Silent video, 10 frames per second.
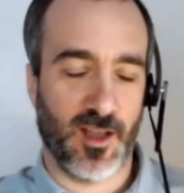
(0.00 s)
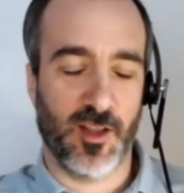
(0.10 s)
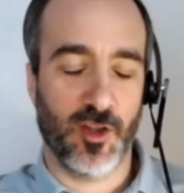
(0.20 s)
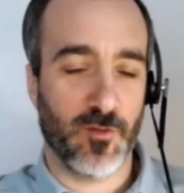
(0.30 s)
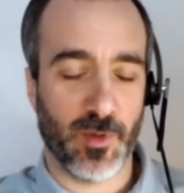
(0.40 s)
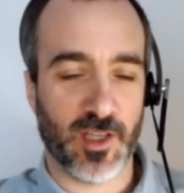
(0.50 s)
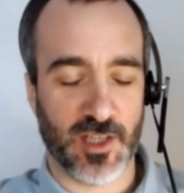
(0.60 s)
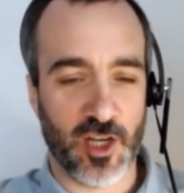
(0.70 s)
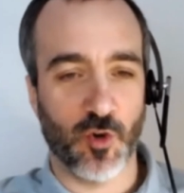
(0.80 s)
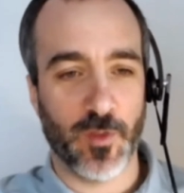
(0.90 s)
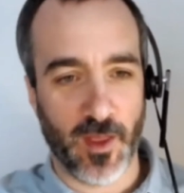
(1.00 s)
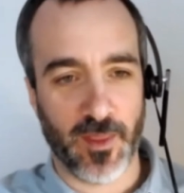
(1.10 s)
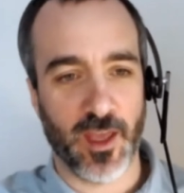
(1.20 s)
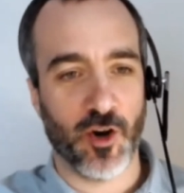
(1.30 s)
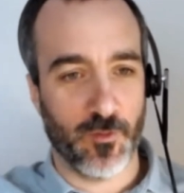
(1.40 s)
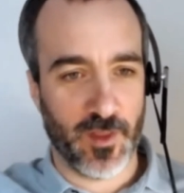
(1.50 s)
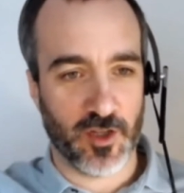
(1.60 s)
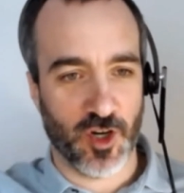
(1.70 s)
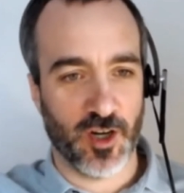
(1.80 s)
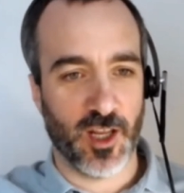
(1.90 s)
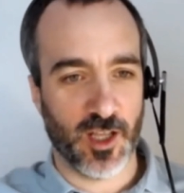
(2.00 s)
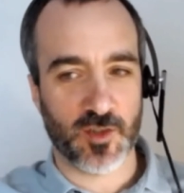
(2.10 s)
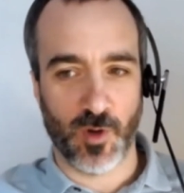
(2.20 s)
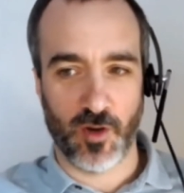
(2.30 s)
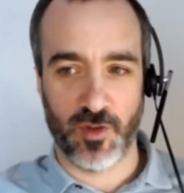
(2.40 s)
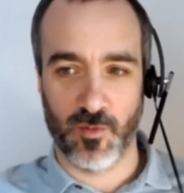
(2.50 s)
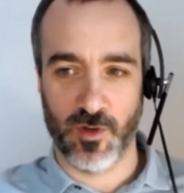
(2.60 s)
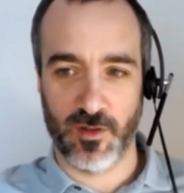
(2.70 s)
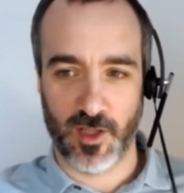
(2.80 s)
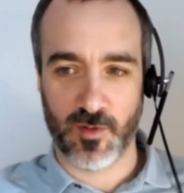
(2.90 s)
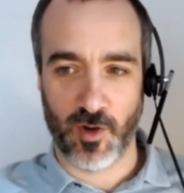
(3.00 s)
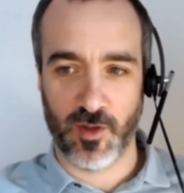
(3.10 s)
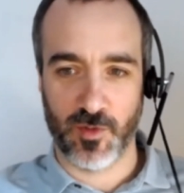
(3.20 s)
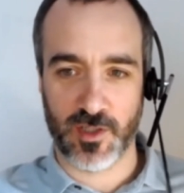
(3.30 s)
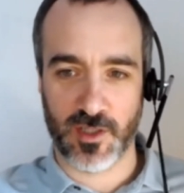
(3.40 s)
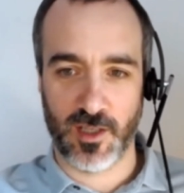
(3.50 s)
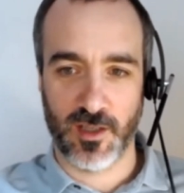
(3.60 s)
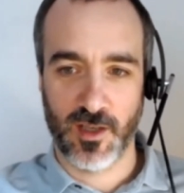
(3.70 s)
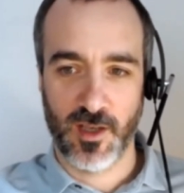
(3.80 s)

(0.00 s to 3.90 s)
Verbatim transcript: I love it, because I know they're off on that journey, and that's what I really want to see.